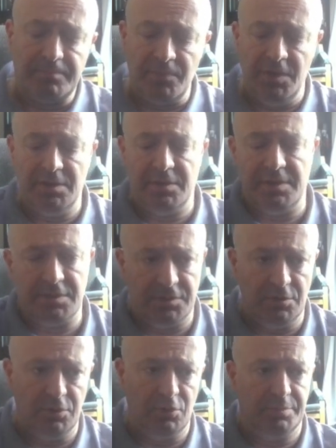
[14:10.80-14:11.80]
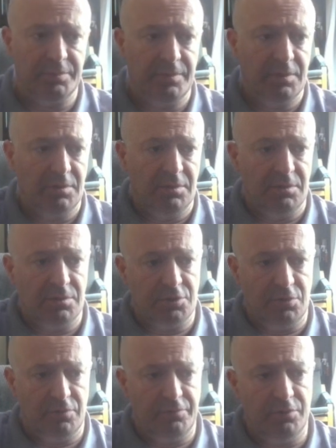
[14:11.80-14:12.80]
in a nested loop.
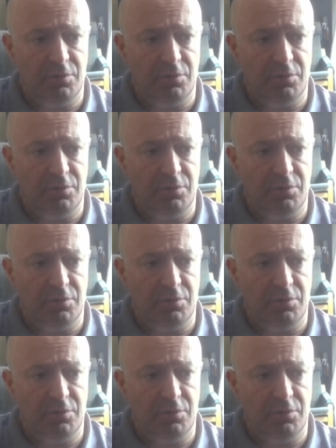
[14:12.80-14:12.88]
So